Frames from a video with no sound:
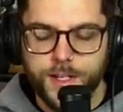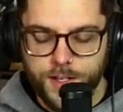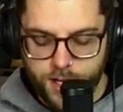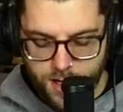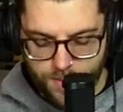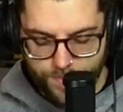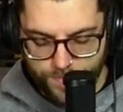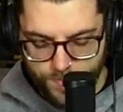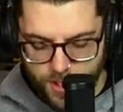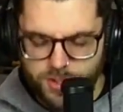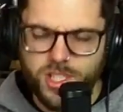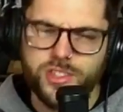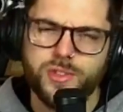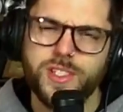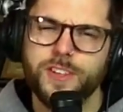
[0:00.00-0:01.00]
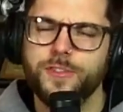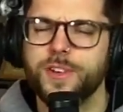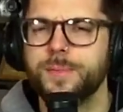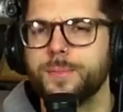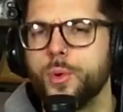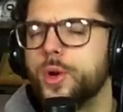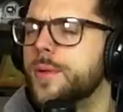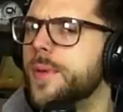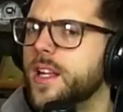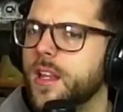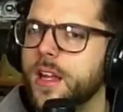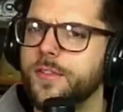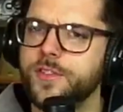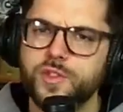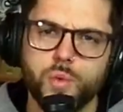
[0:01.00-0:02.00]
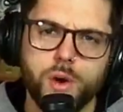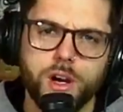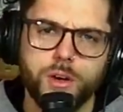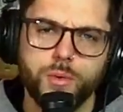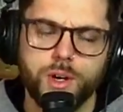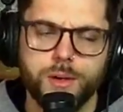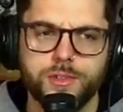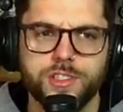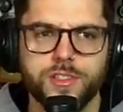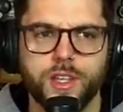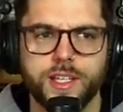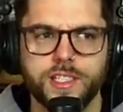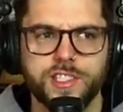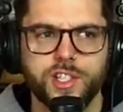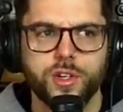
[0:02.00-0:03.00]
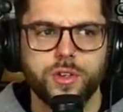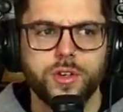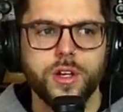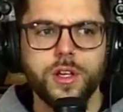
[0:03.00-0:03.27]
I was also at a different point in my life as well, where I was like still